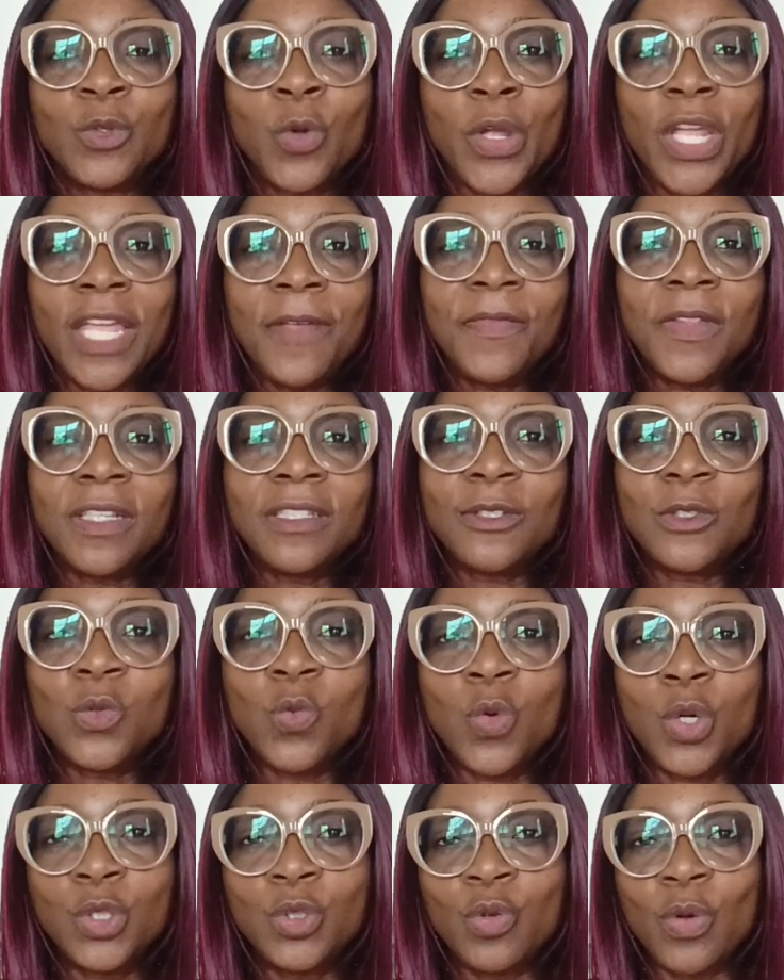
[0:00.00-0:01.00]
So if this
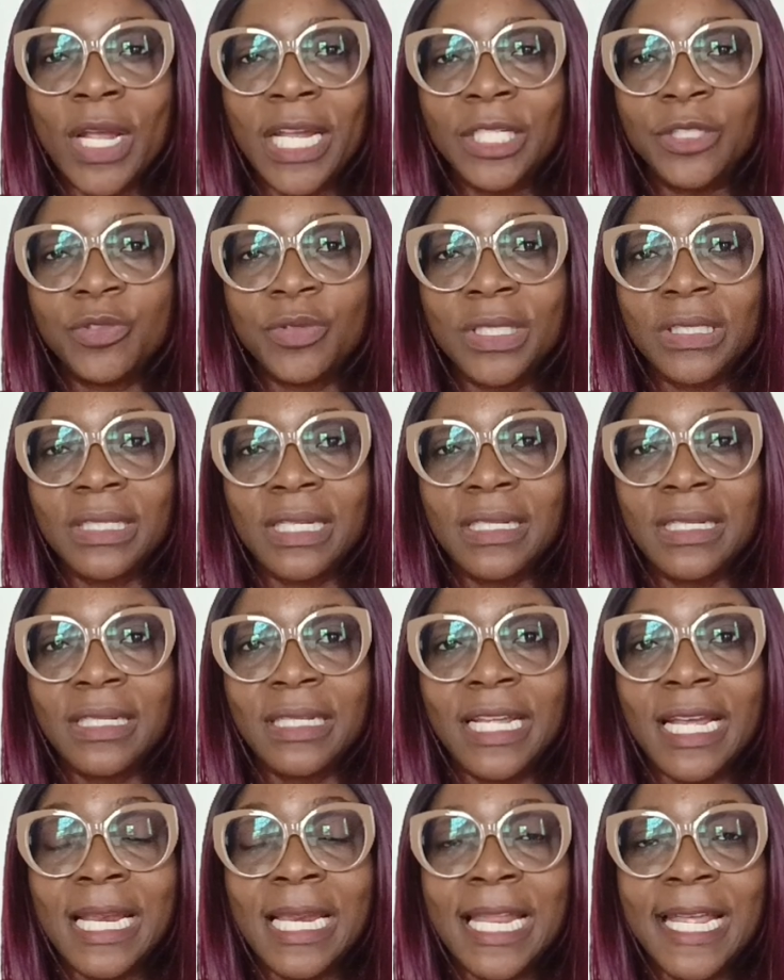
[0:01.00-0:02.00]
is what you are interested
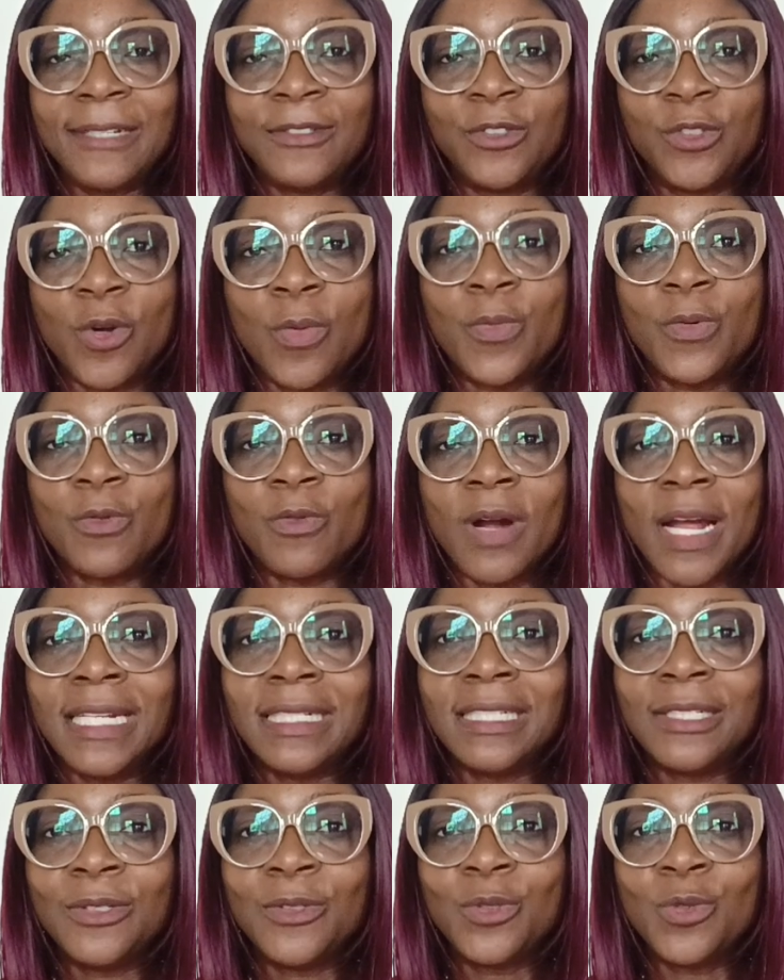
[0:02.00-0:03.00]
in, then let's jump
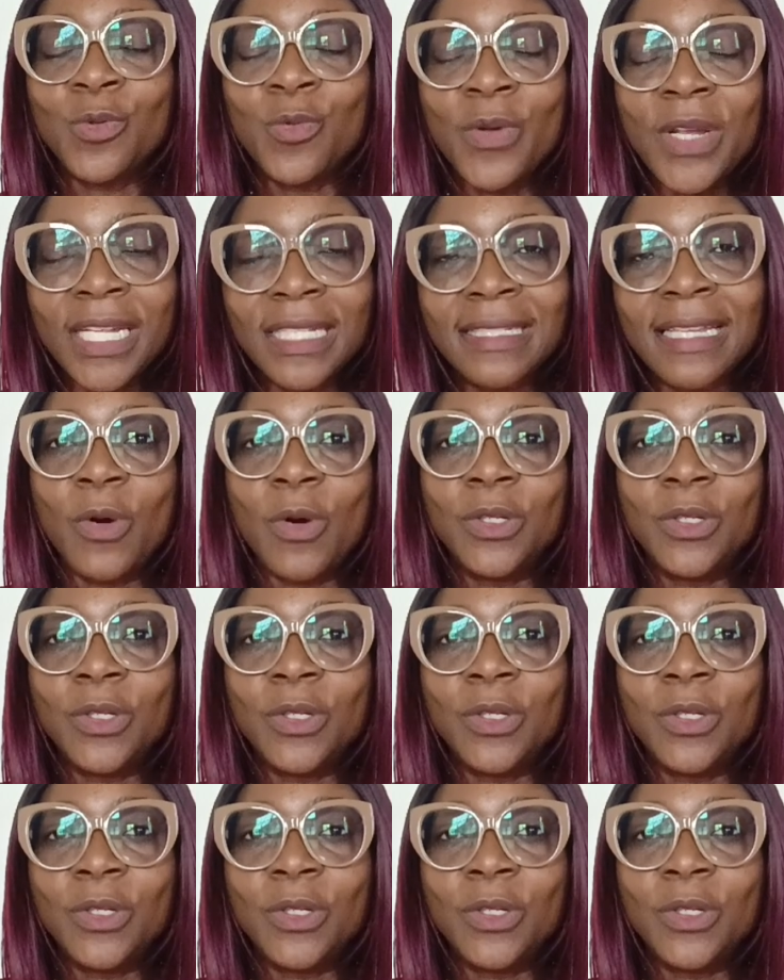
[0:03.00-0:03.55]
right into it.